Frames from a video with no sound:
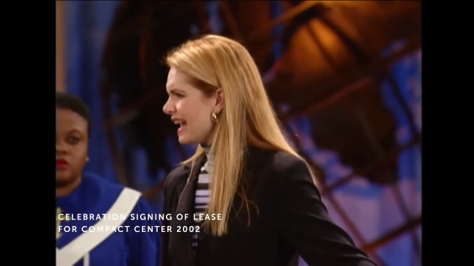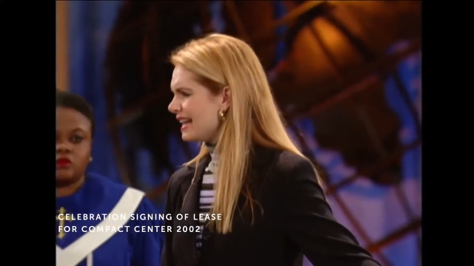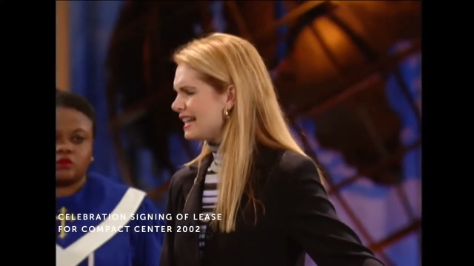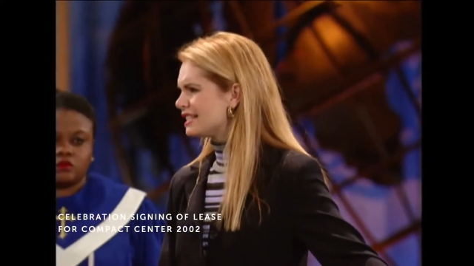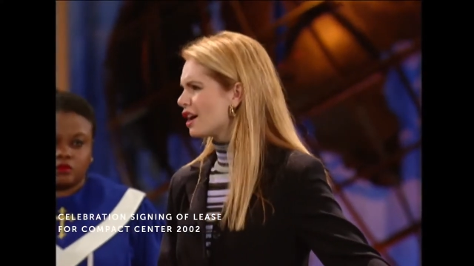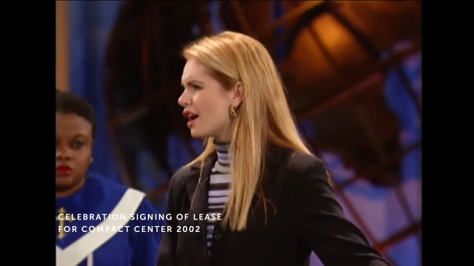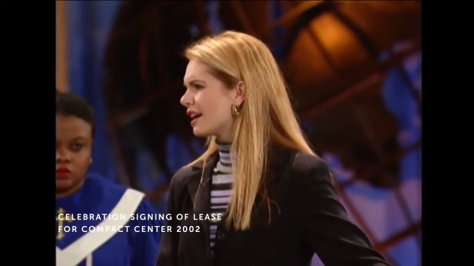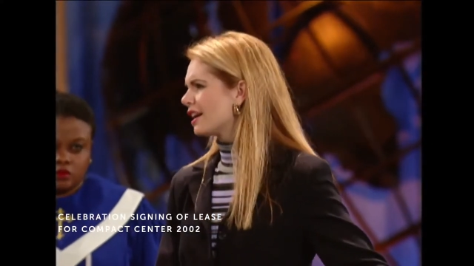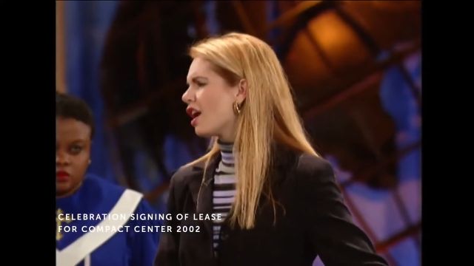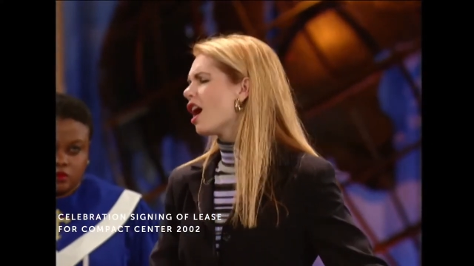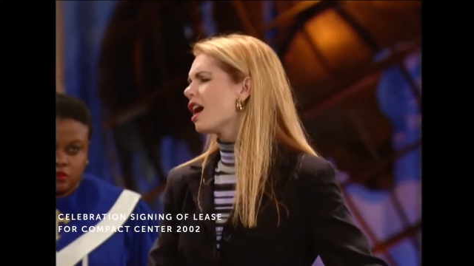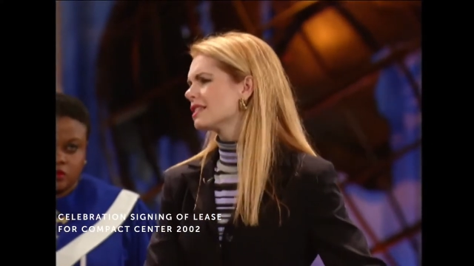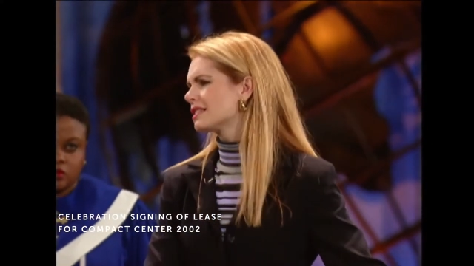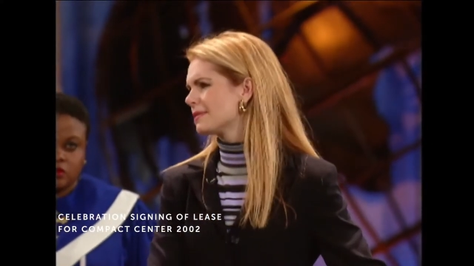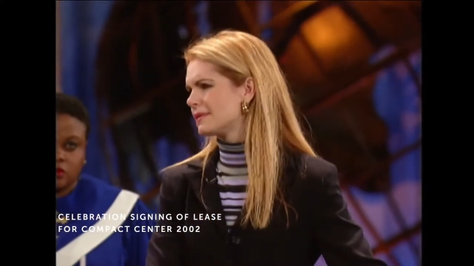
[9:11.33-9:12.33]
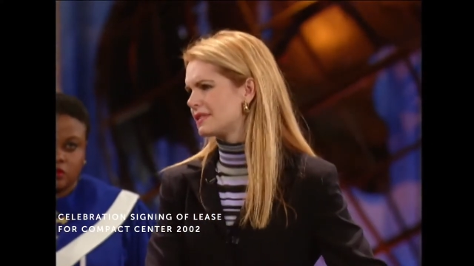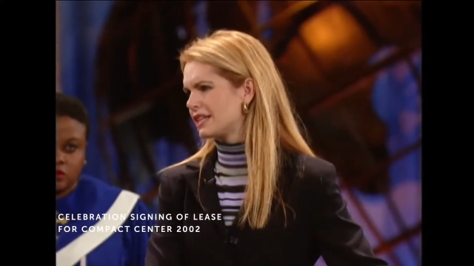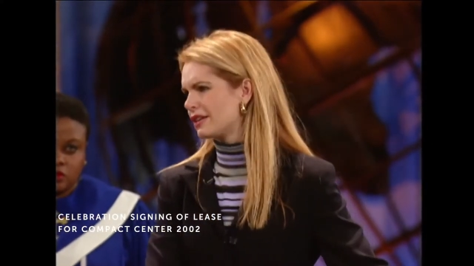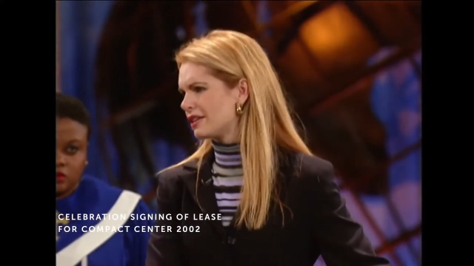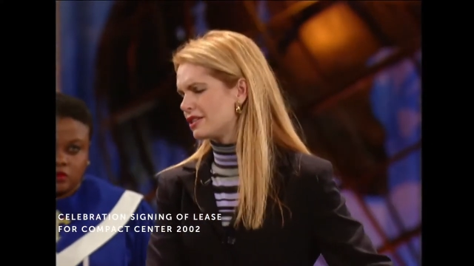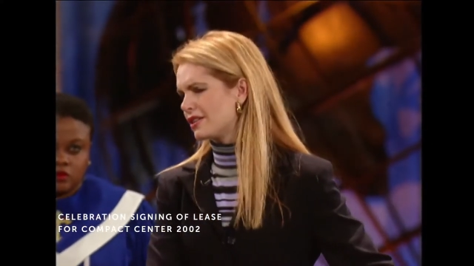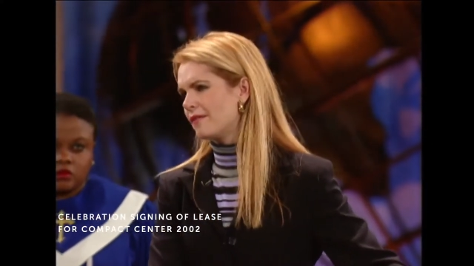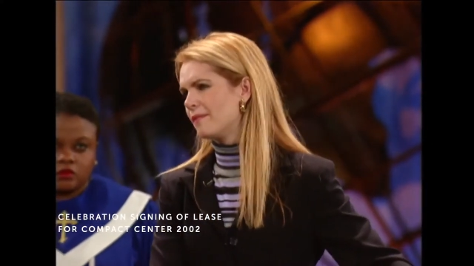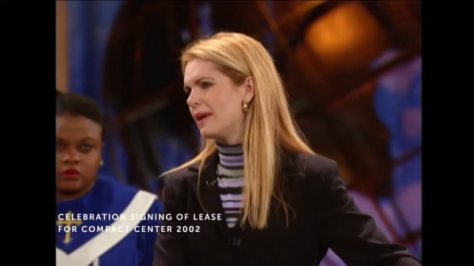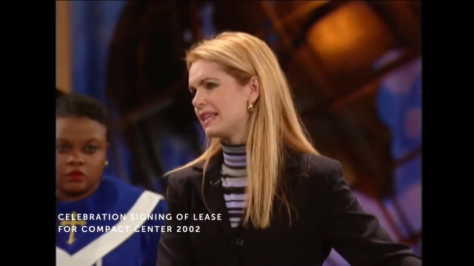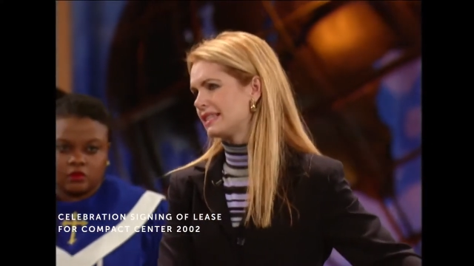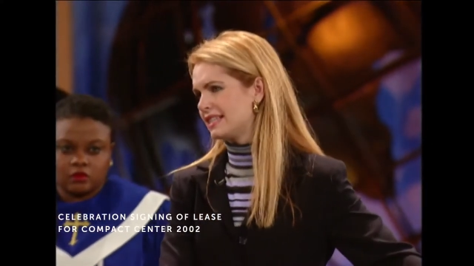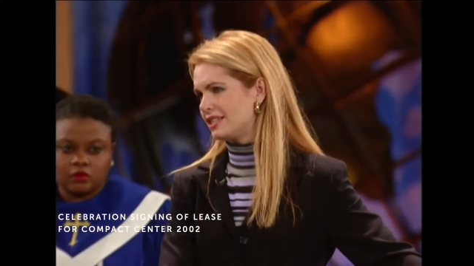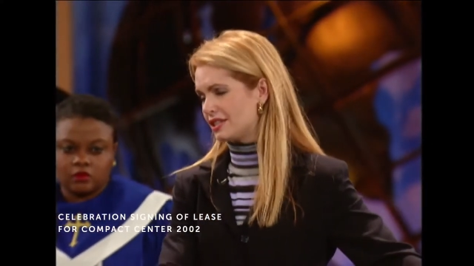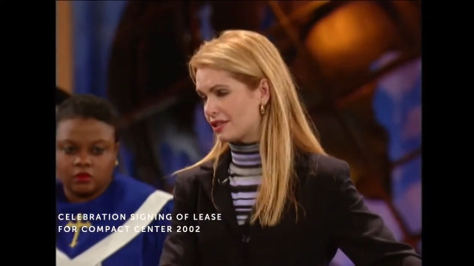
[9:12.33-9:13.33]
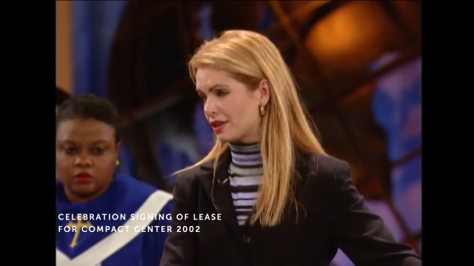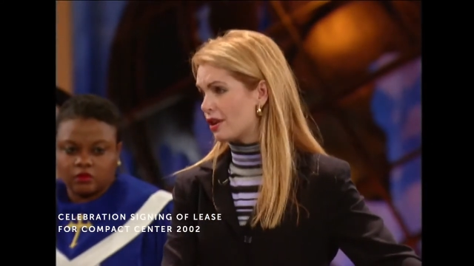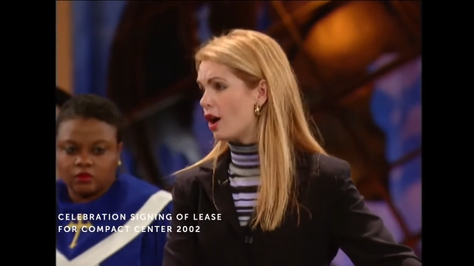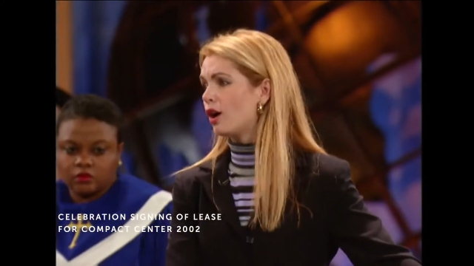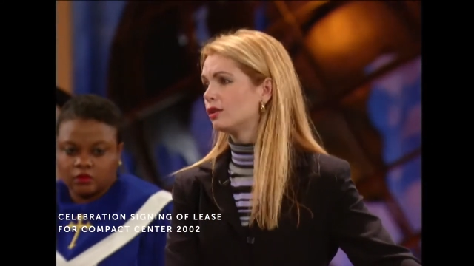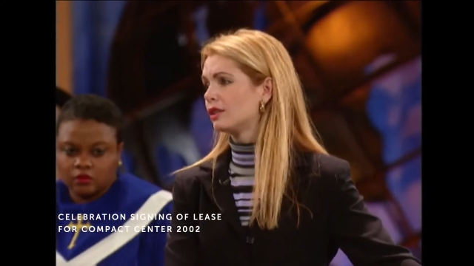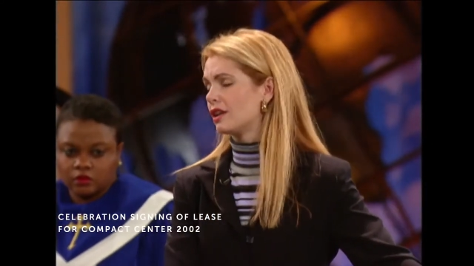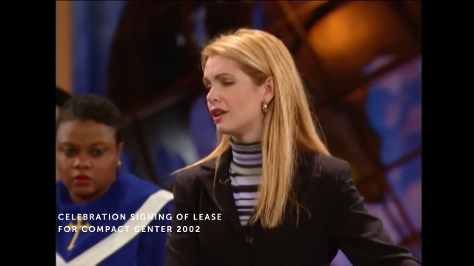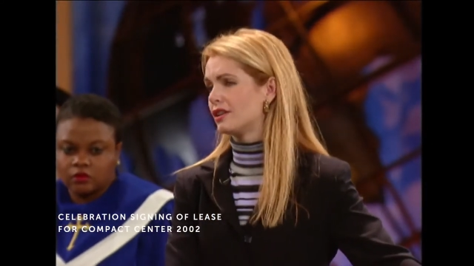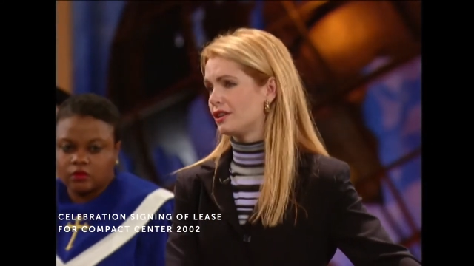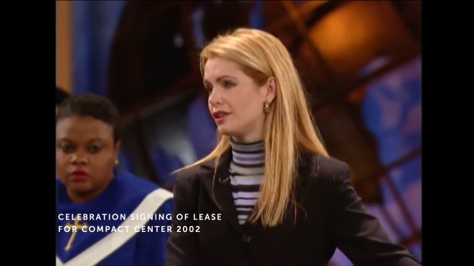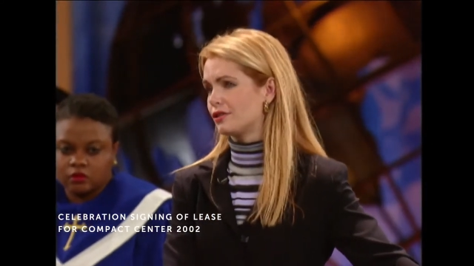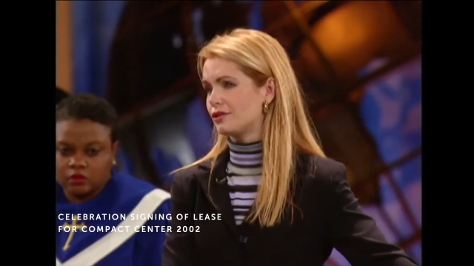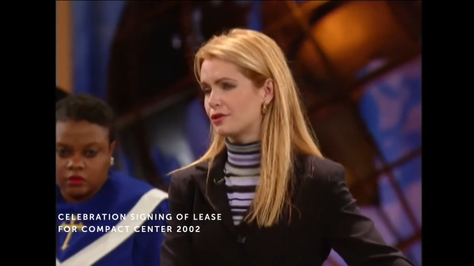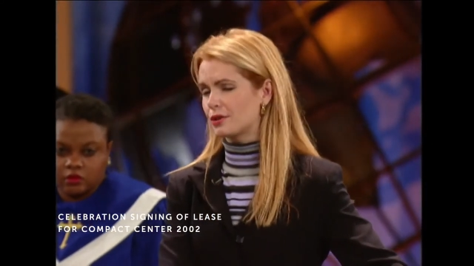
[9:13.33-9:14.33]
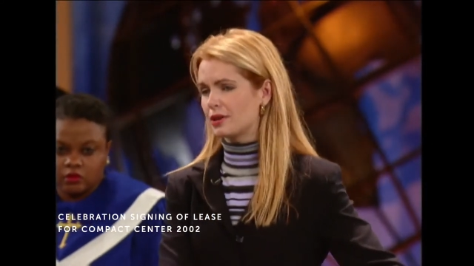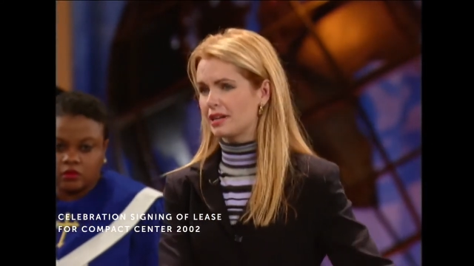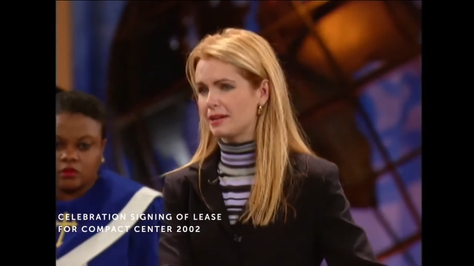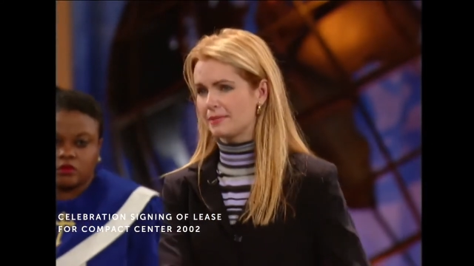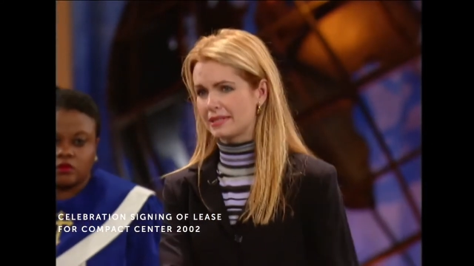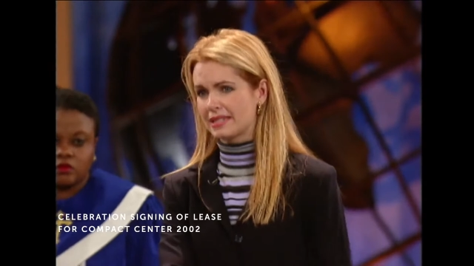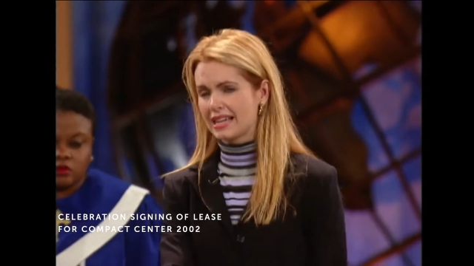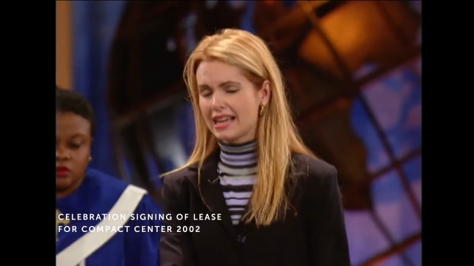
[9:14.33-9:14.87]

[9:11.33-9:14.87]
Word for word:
Speaker 1: And he taught an awesome series of messages on holding on to your dreams.